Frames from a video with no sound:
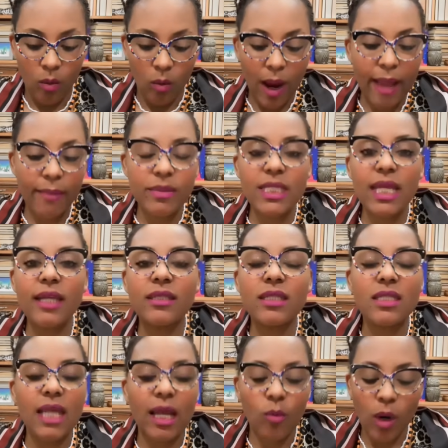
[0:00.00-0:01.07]
Why I'm saying
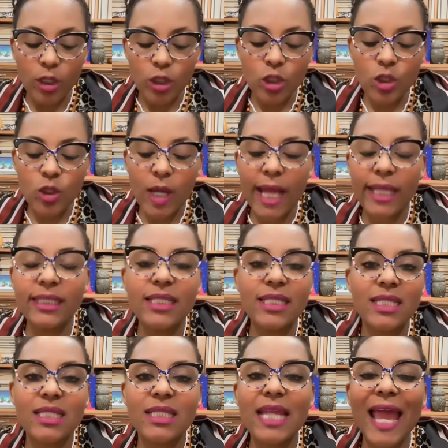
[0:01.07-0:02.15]
this, I want you to
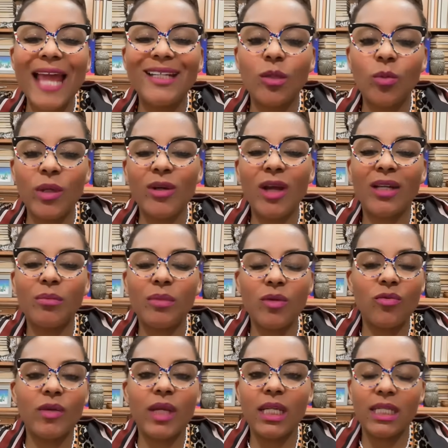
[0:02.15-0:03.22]
understand, and we've got to
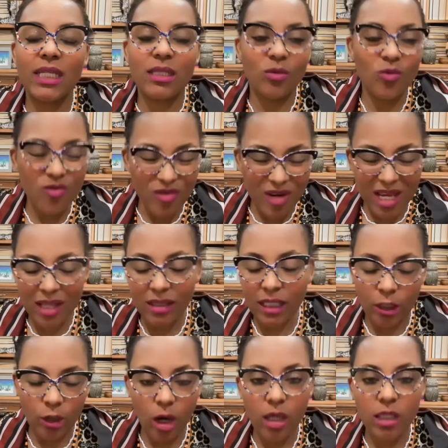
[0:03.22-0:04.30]
be
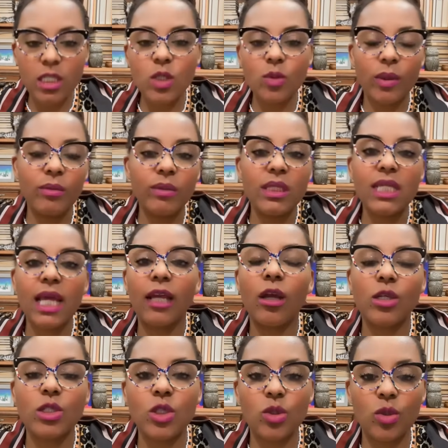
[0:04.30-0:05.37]
real and honest when we
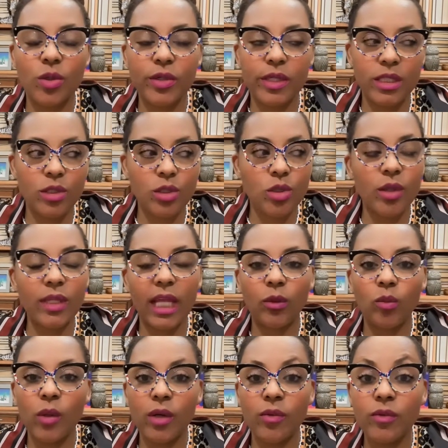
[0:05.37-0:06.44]
tell our stories, so
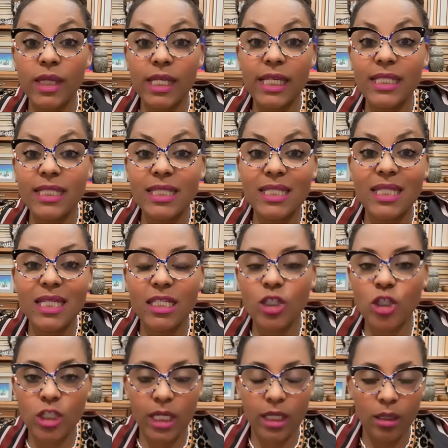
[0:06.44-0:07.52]
that we're really
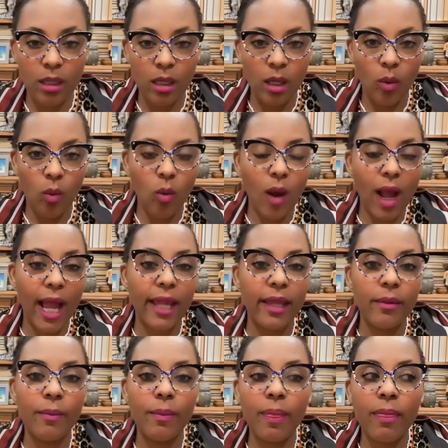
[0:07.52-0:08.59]
teaching.
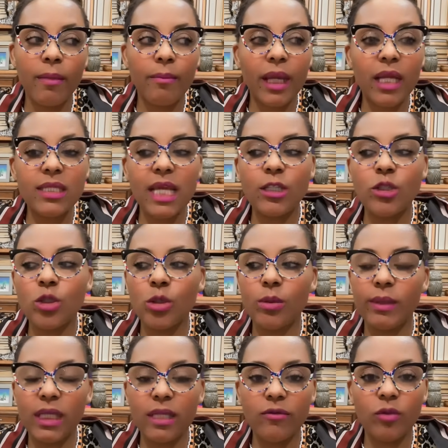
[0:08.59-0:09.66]
Why? Because I
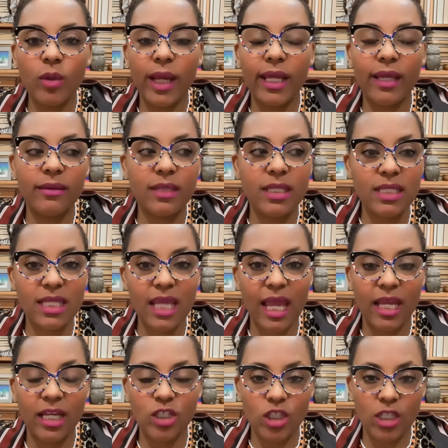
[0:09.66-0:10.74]
do believe we're in this
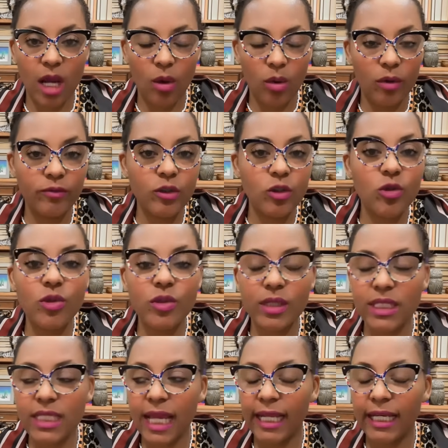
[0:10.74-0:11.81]
age now of
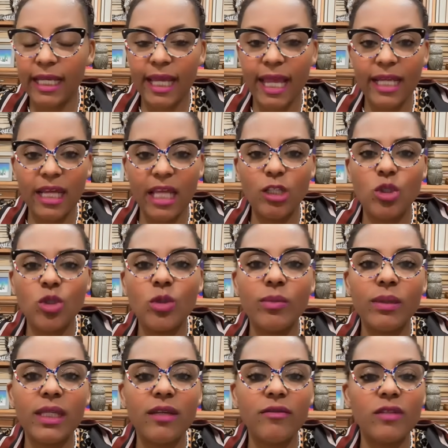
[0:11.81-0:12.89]
truth telling. And I do
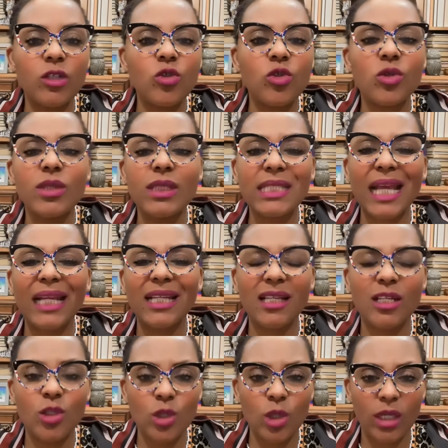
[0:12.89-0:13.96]
believe the truth
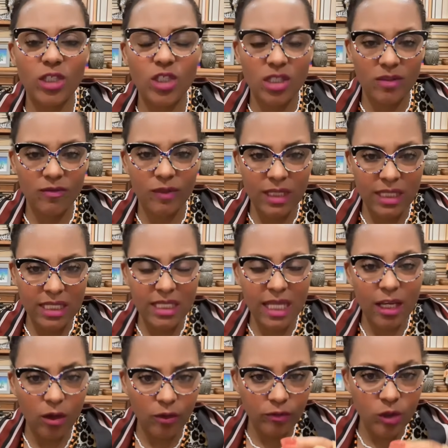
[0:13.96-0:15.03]
telling is not just for the
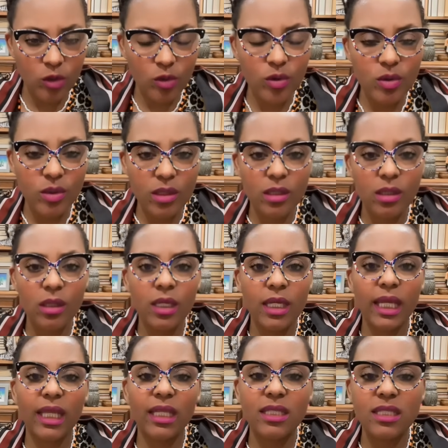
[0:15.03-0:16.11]
sake of truth
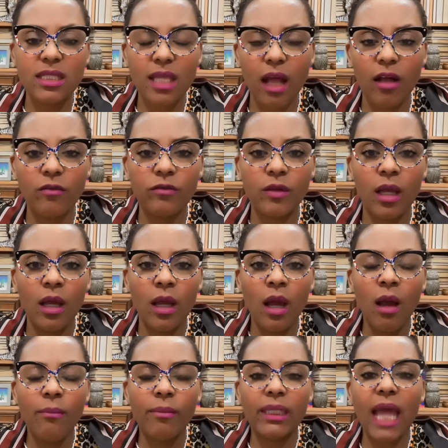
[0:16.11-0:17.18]
itself,
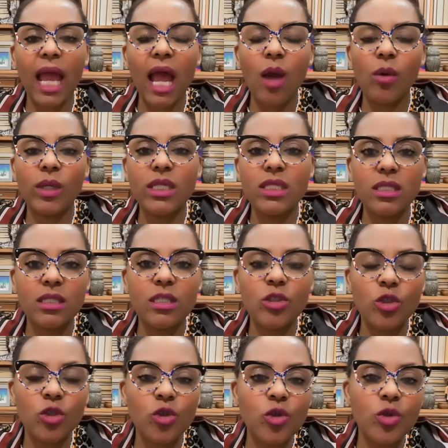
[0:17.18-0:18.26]
but how is
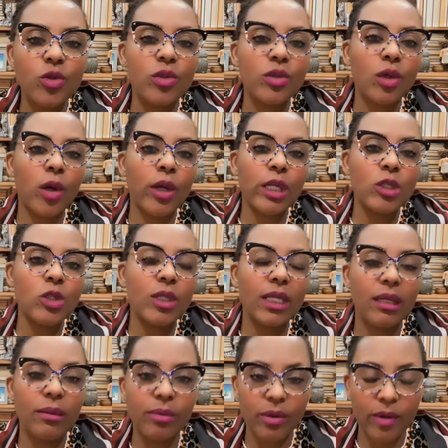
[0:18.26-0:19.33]
this truth going to
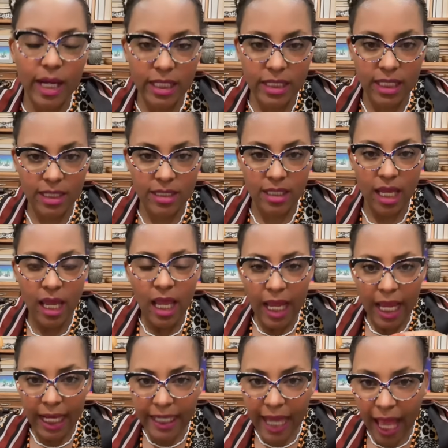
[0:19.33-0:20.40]
liberate us
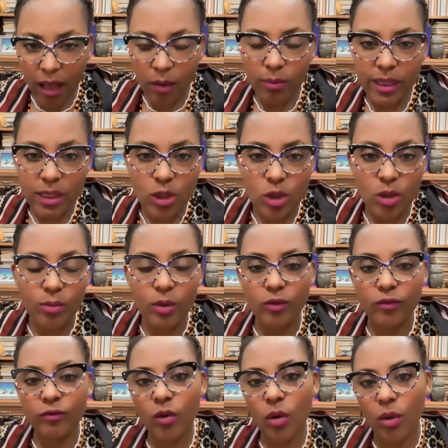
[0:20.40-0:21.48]
and help us to
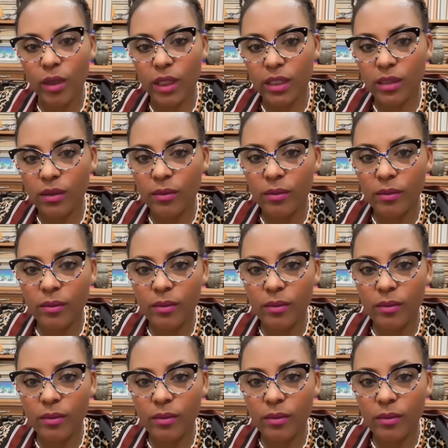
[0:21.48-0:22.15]
move forward?